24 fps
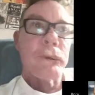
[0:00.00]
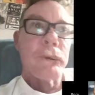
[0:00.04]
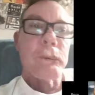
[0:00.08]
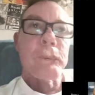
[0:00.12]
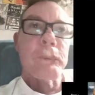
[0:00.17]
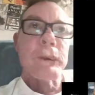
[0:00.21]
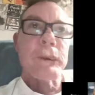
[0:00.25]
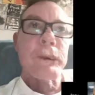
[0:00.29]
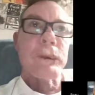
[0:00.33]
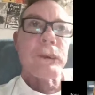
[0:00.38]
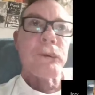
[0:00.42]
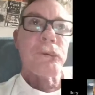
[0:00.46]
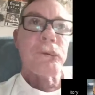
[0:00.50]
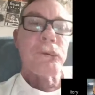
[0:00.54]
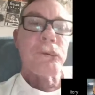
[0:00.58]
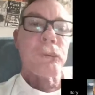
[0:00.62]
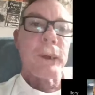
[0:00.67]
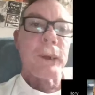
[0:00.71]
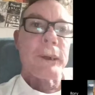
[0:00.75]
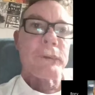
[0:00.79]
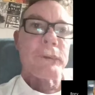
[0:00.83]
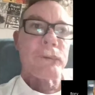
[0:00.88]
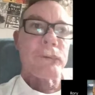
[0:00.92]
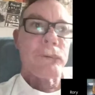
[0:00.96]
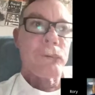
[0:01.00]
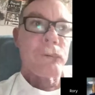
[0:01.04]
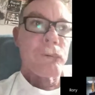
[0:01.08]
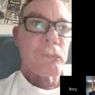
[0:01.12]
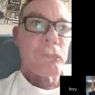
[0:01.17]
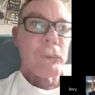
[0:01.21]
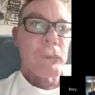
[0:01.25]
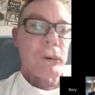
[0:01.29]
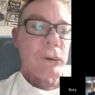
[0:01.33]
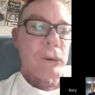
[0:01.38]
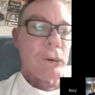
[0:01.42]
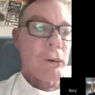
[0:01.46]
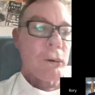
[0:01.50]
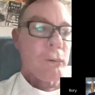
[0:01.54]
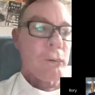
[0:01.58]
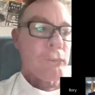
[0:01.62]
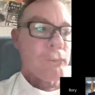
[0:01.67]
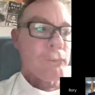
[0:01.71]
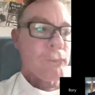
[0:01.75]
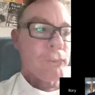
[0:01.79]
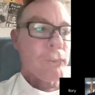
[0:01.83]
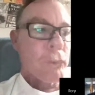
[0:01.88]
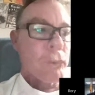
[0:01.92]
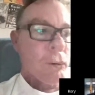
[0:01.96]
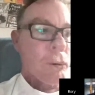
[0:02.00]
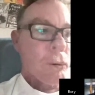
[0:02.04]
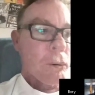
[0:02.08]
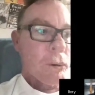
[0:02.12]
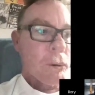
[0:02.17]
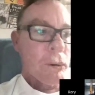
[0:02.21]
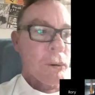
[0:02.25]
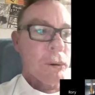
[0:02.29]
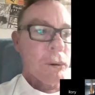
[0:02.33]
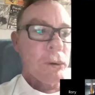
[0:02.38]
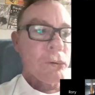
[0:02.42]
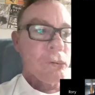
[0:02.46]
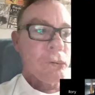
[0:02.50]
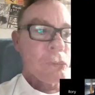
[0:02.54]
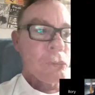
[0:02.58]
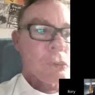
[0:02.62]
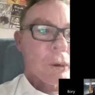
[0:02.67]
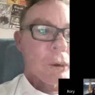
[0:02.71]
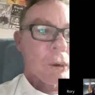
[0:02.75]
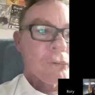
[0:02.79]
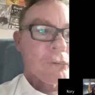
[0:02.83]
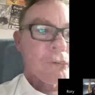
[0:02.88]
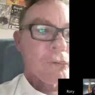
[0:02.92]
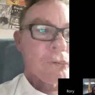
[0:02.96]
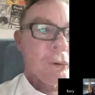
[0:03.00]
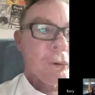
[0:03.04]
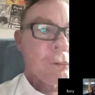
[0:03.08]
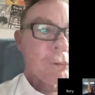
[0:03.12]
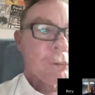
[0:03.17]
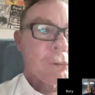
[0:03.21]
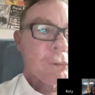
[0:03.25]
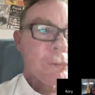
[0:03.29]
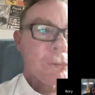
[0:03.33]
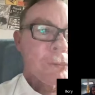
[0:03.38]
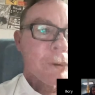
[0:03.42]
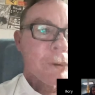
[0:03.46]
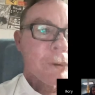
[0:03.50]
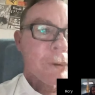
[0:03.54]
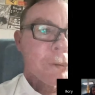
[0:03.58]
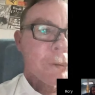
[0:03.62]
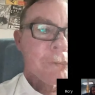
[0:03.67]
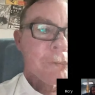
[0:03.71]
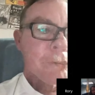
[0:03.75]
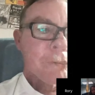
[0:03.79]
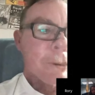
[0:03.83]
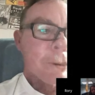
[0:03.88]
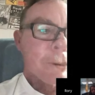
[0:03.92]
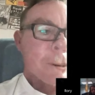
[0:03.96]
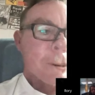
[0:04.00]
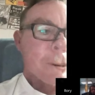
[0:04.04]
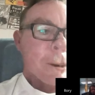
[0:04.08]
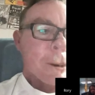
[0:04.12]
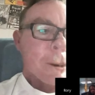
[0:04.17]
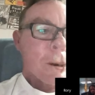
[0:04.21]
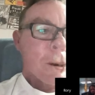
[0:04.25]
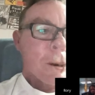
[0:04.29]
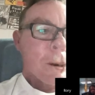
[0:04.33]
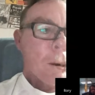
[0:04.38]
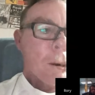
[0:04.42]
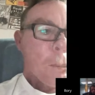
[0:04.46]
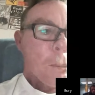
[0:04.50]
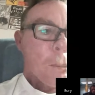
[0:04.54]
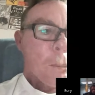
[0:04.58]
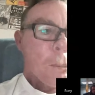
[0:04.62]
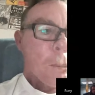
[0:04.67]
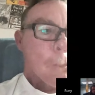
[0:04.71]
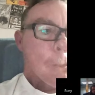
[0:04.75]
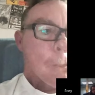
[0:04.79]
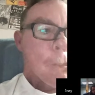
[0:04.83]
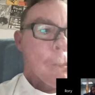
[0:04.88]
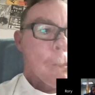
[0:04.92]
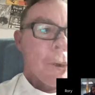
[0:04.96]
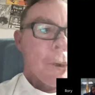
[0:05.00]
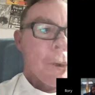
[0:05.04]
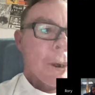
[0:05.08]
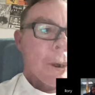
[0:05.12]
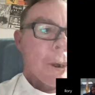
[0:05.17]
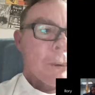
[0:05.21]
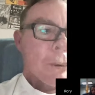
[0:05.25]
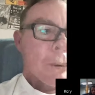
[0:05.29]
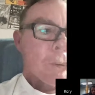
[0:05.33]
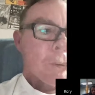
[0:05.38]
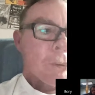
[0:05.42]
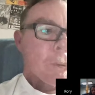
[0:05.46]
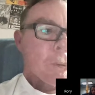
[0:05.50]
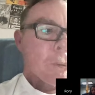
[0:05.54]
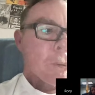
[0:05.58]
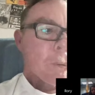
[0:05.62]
CBD strains to speak of, at least when I started this, and